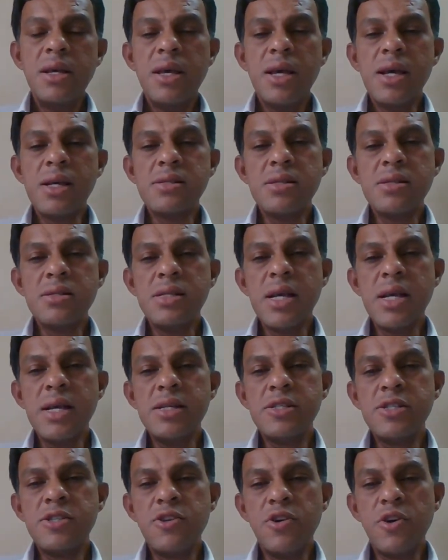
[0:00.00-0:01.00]

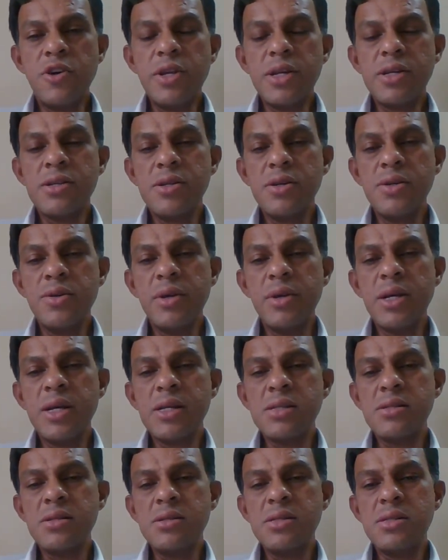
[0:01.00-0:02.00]
exercise, not doing
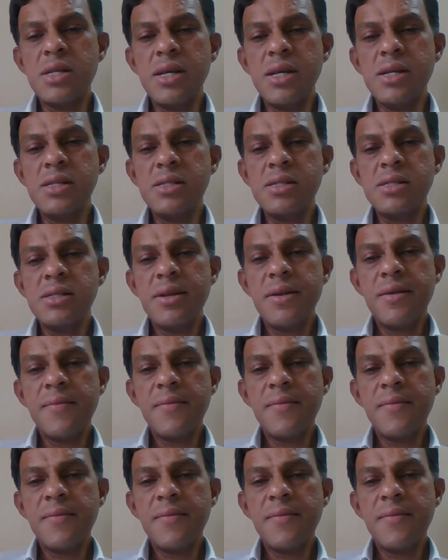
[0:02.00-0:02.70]
exercise,